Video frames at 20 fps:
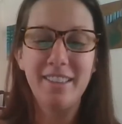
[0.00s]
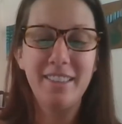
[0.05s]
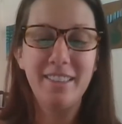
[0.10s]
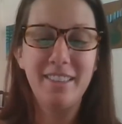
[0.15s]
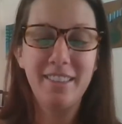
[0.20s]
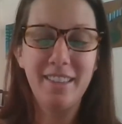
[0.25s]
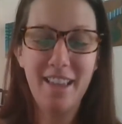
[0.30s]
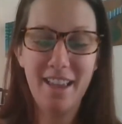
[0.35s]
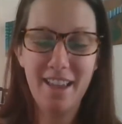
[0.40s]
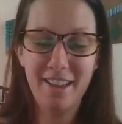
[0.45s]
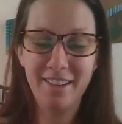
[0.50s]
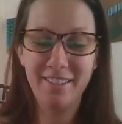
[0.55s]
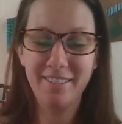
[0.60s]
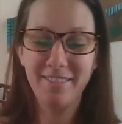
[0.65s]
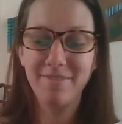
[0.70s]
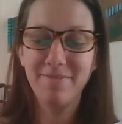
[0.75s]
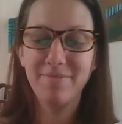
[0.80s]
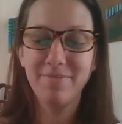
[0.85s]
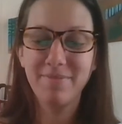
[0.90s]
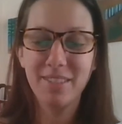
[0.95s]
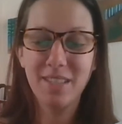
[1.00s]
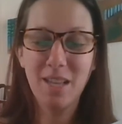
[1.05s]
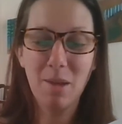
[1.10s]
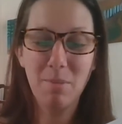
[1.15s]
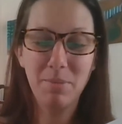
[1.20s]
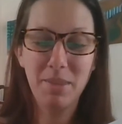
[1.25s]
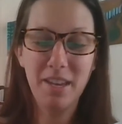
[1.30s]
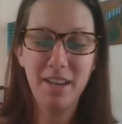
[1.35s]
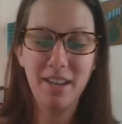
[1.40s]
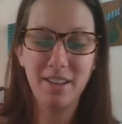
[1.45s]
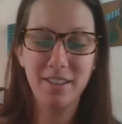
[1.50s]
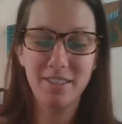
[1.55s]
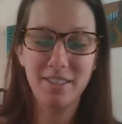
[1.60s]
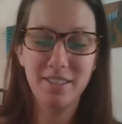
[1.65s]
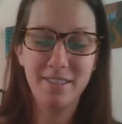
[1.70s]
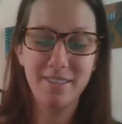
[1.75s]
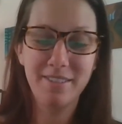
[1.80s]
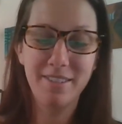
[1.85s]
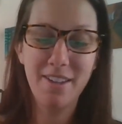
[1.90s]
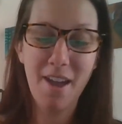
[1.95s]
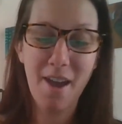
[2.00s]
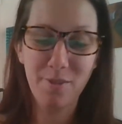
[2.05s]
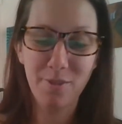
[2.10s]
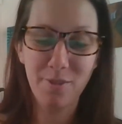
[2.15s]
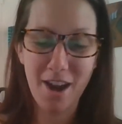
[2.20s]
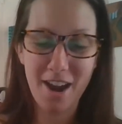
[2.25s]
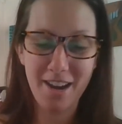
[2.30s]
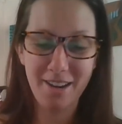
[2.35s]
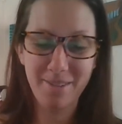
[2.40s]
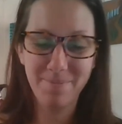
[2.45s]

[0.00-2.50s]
then something is not right.